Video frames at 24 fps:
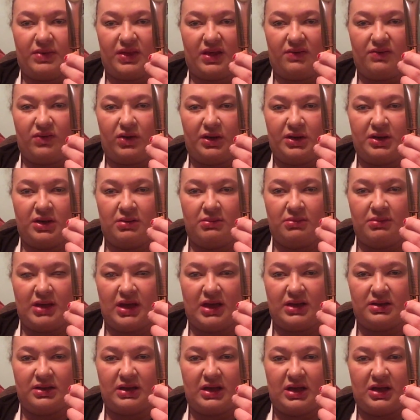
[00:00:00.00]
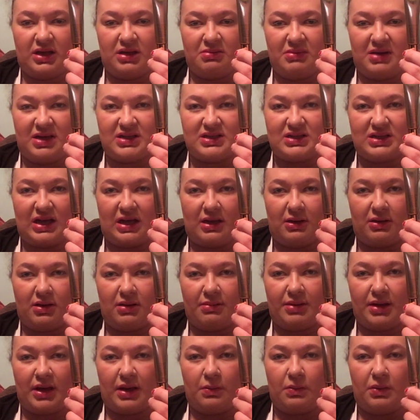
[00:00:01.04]
Volume and Length Mascara
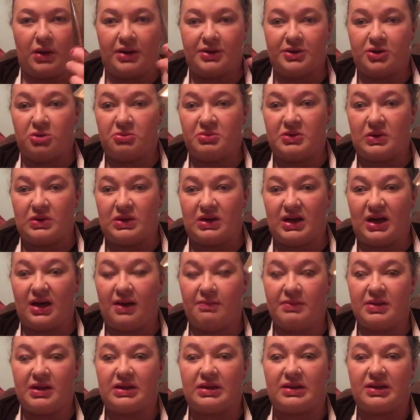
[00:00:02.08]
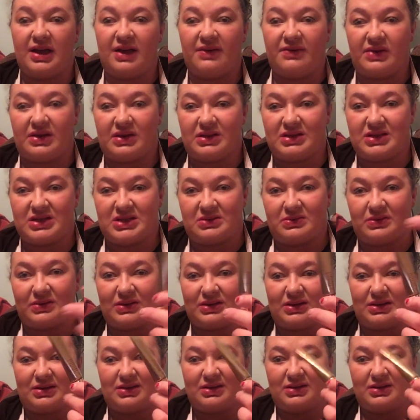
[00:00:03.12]
by Wander Beauty. I've been loving this one.